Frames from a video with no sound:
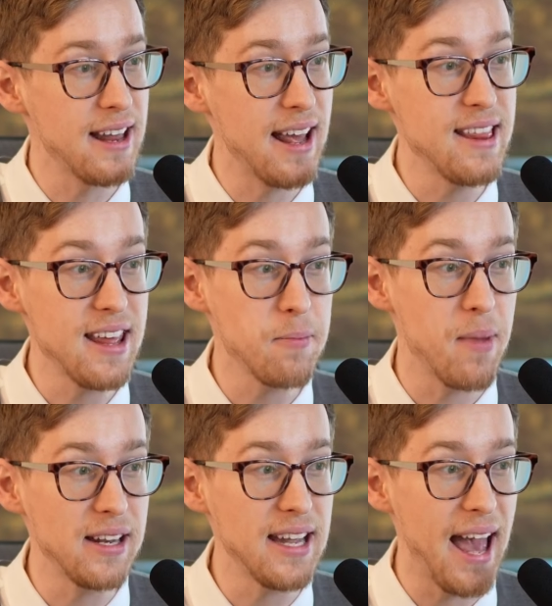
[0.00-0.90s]
that I think
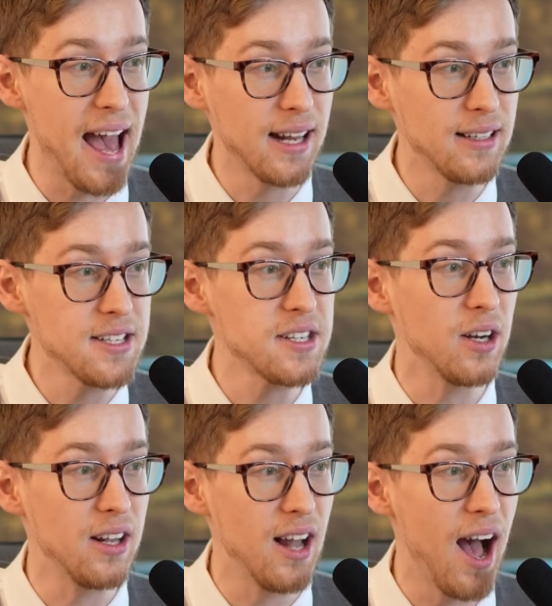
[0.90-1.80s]
many analysts
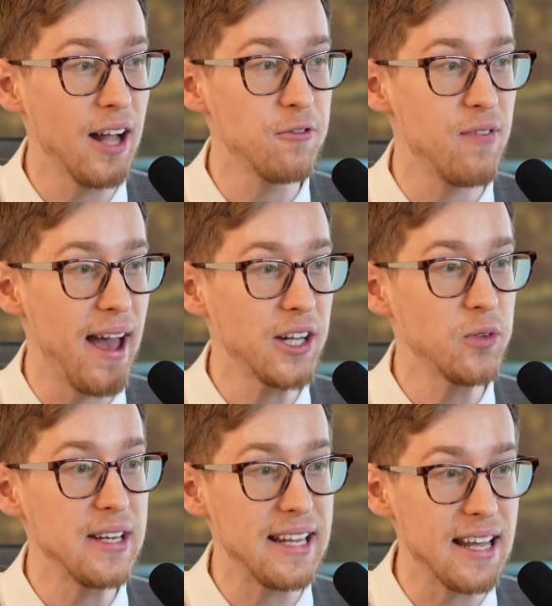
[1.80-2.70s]
are not
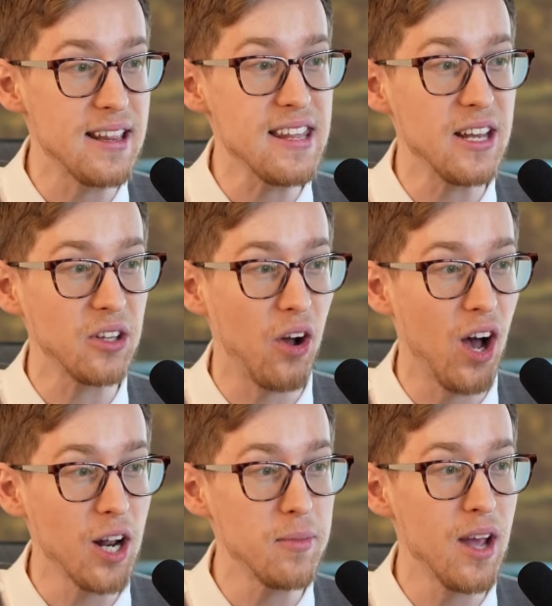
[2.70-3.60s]
factoring in the
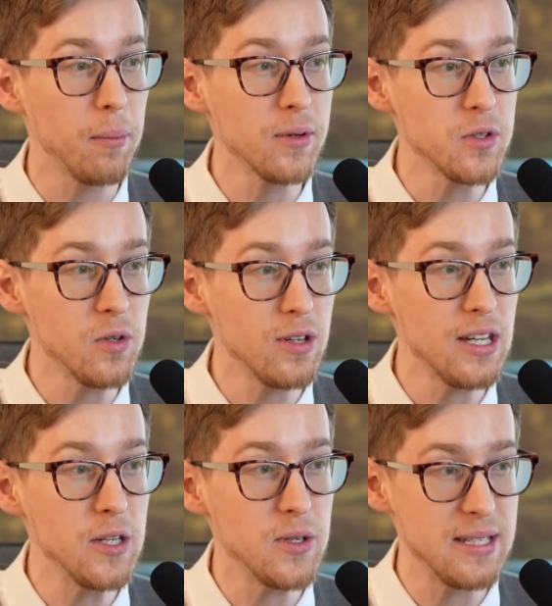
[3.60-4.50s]
autonomy
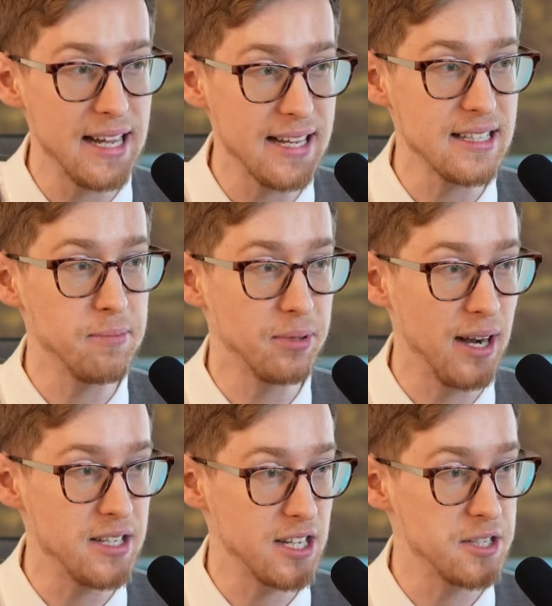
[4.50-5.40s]
opportunity into Tesla price